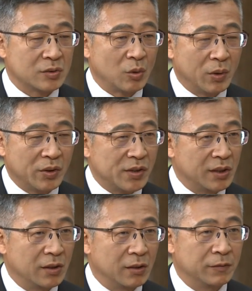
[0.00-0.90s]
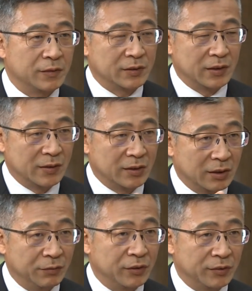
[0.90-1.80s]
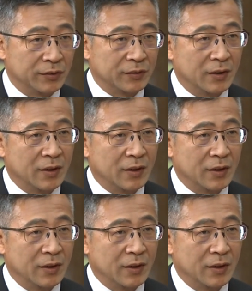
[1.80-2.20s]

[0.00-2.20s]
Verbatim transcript: So what do you think of, uh, say, the differences